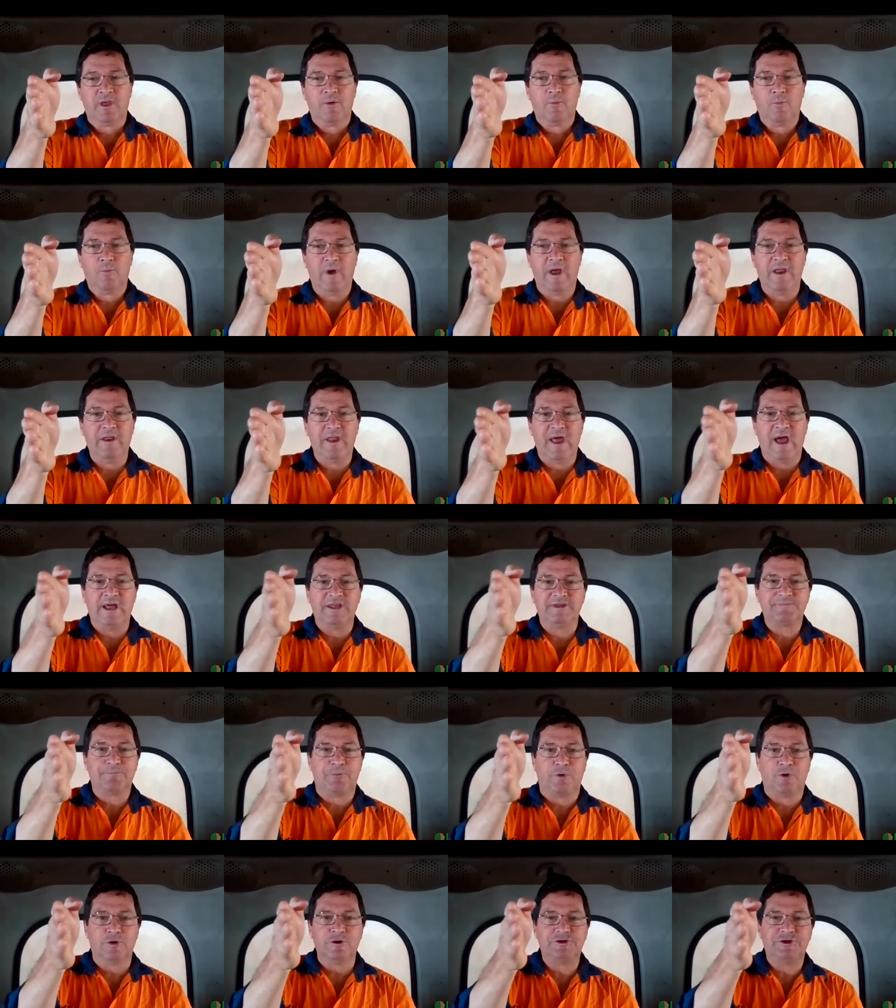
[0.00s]
When that's
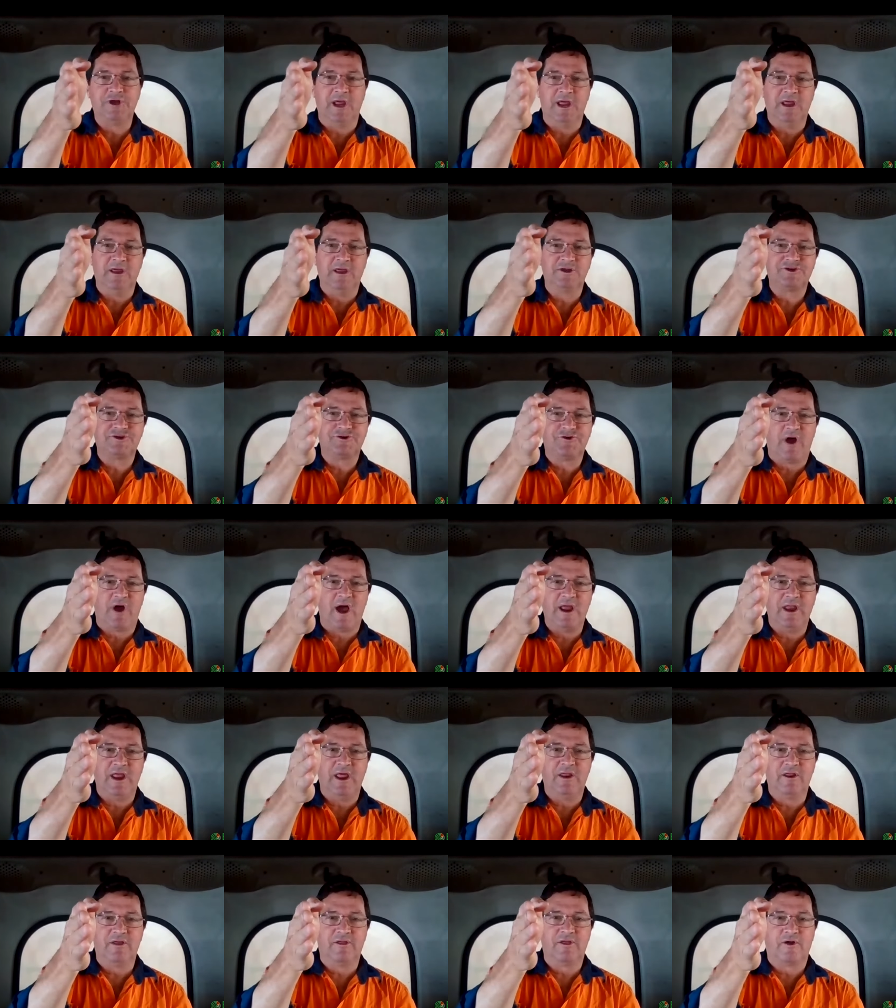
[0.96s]
pushing straight
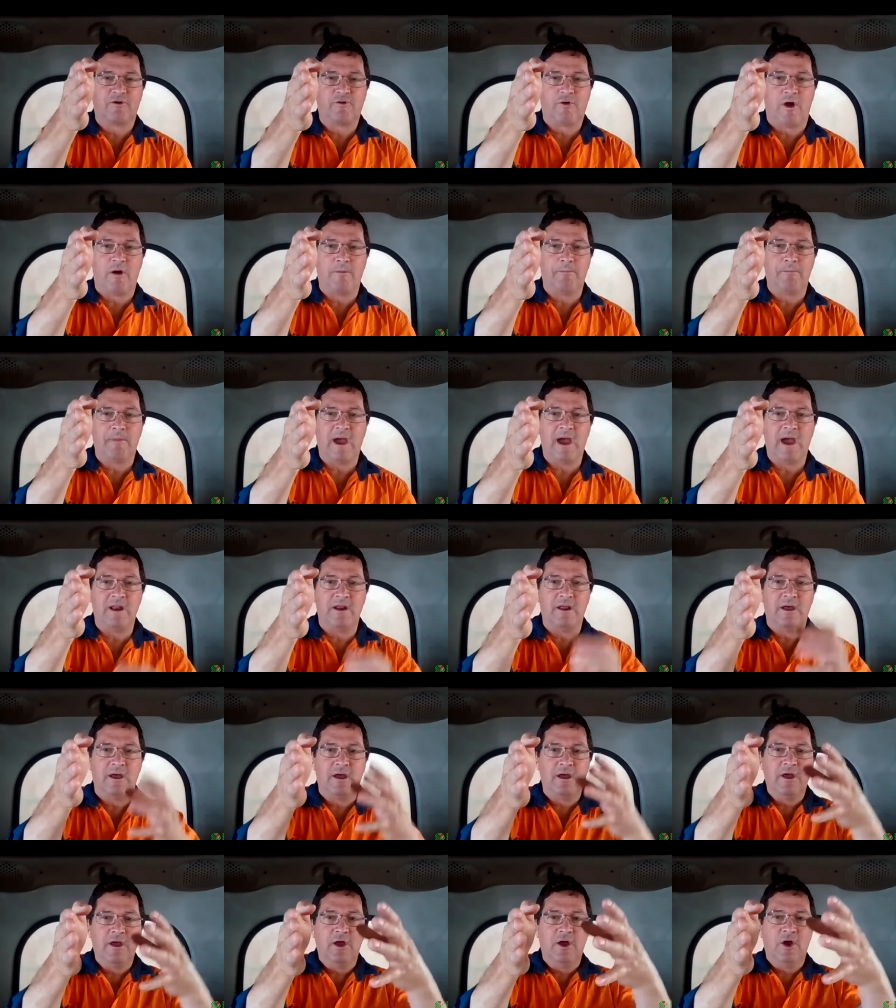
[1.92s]
into the crop mat,
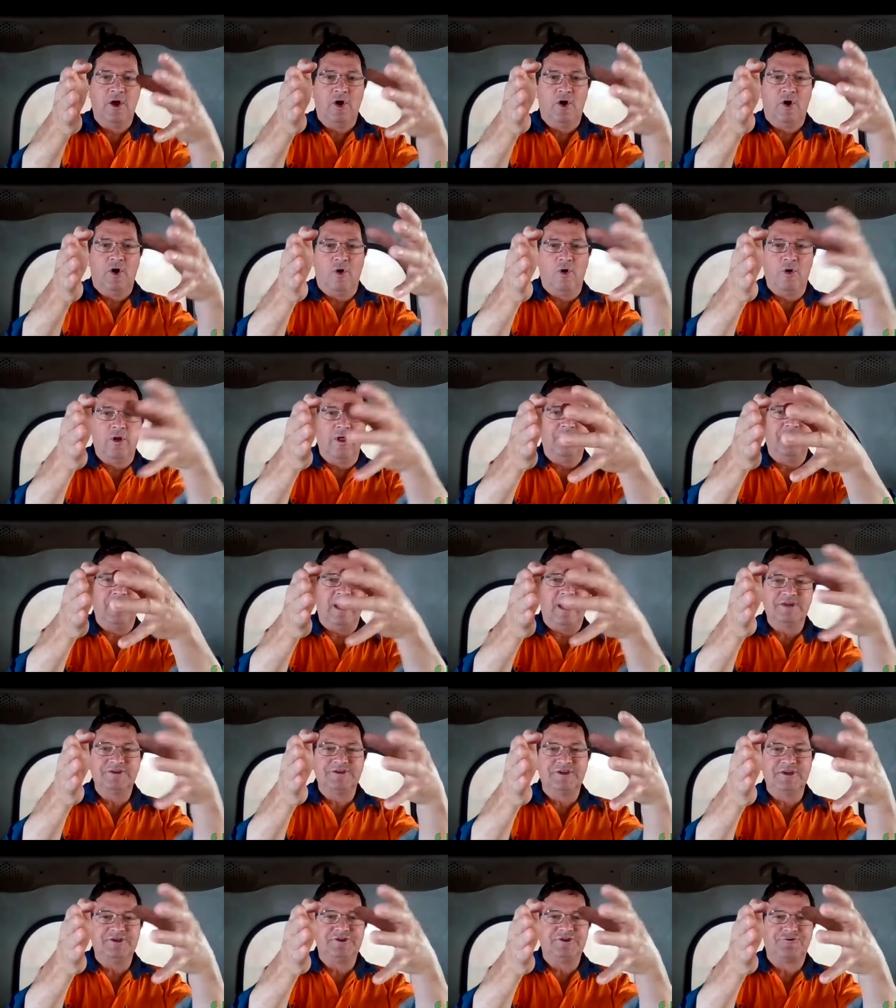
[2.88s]
all it
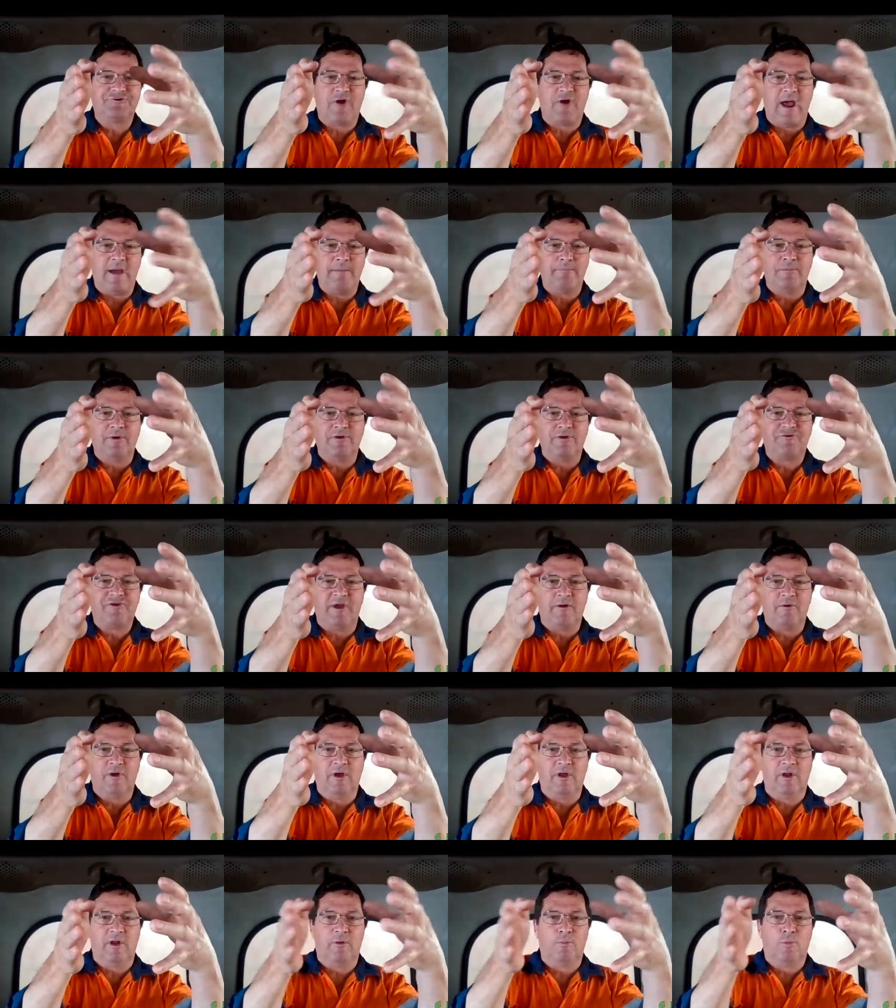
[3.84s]
does is trap
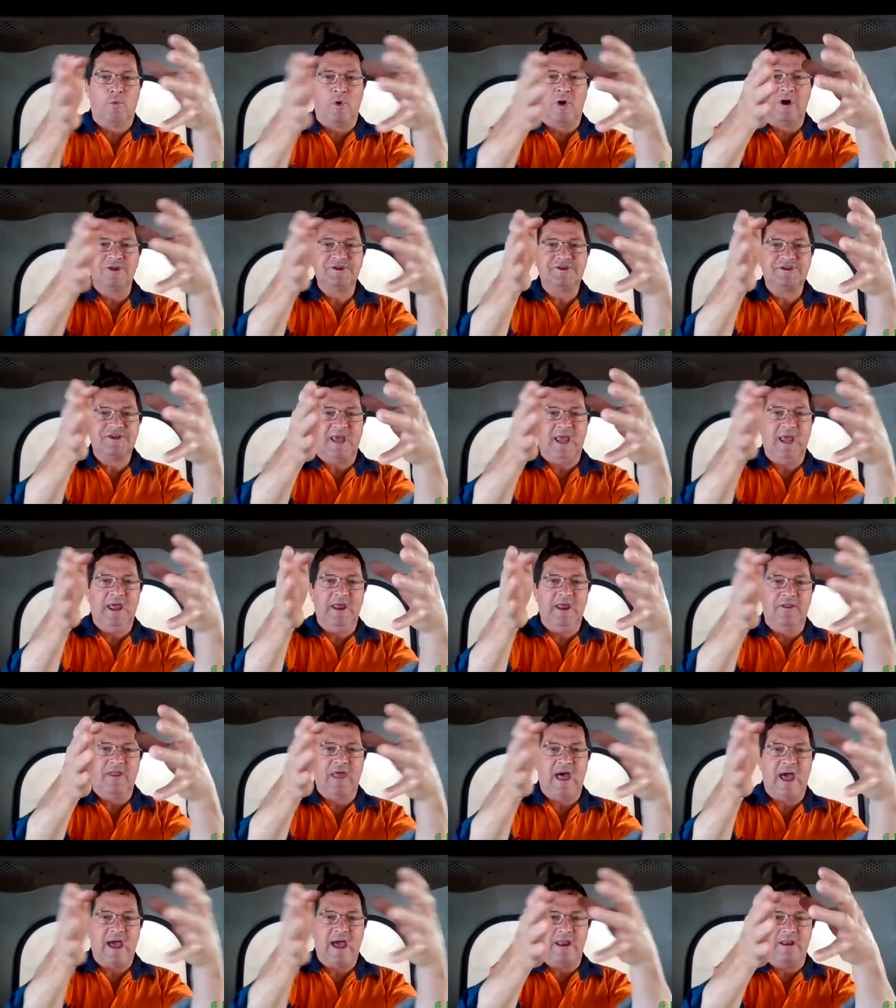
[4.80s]
material. And what's
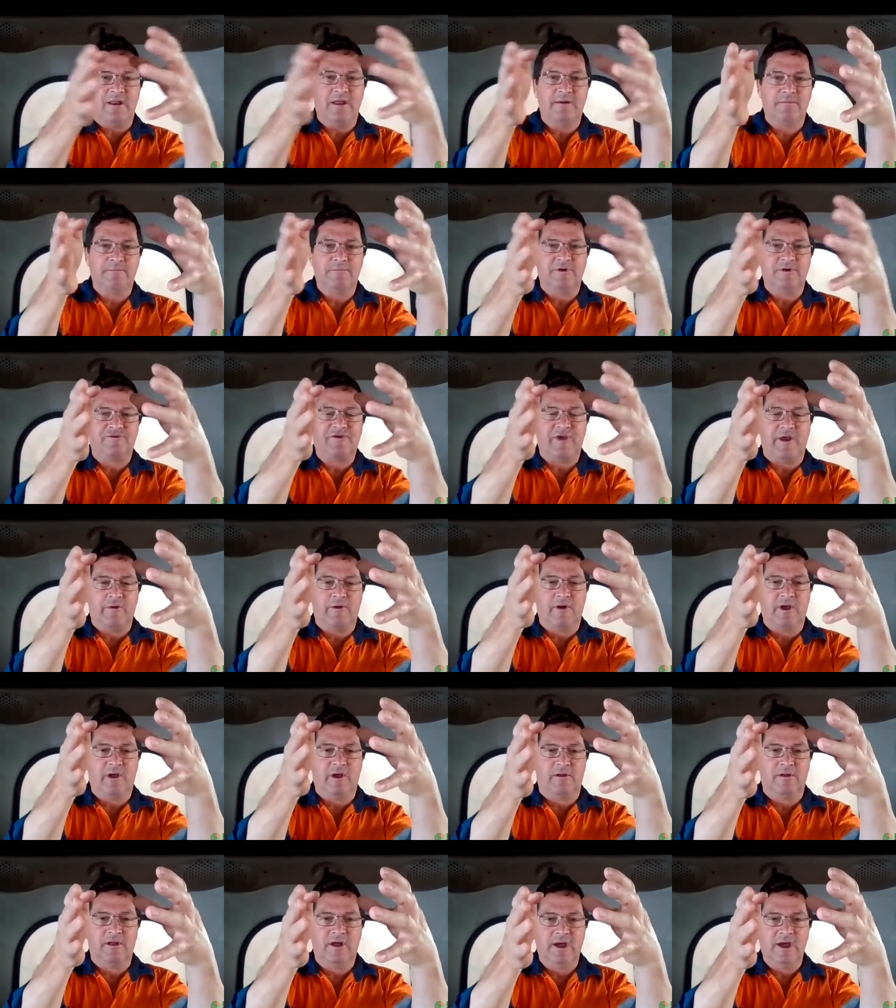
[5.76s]
in that
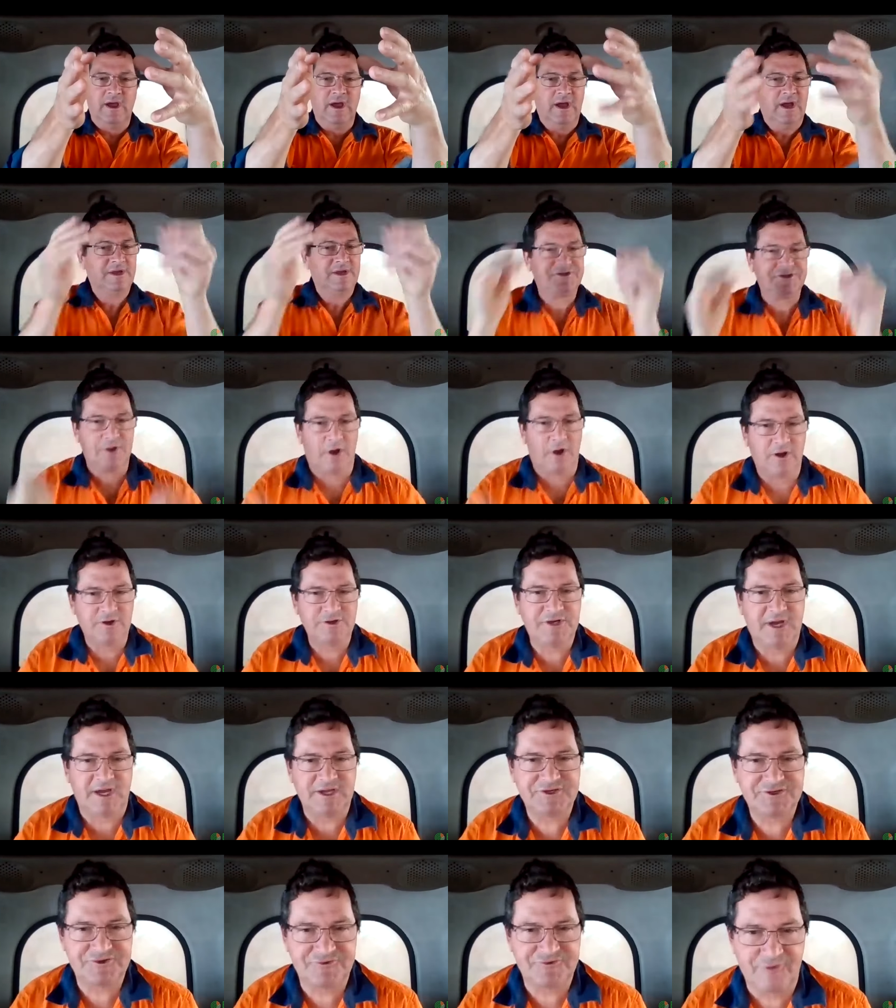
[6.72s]
material? It's not
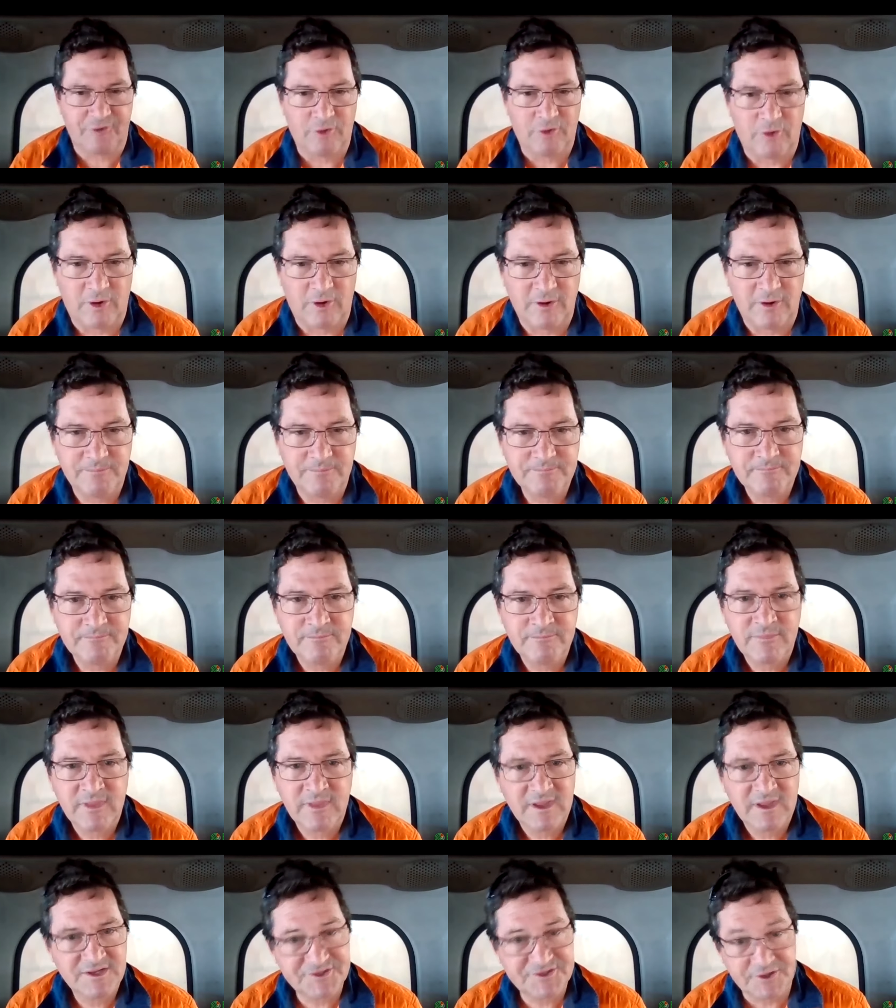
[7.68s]
just straw,
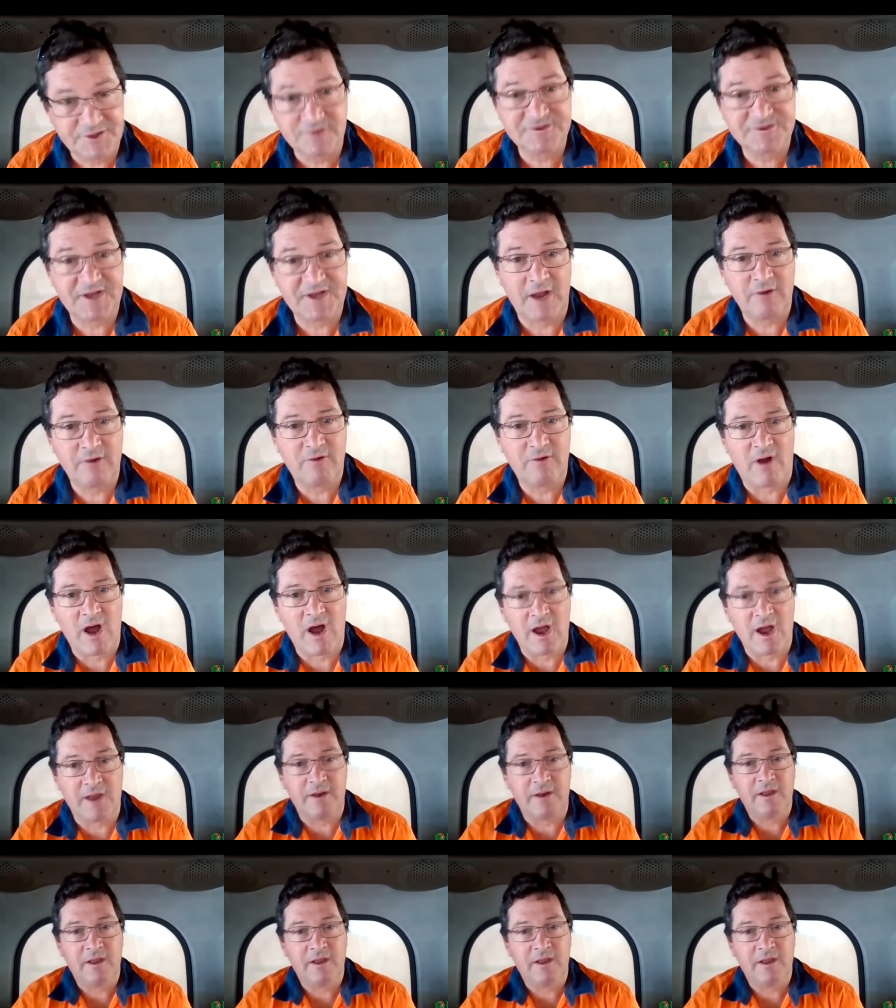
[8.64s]
it's also grain.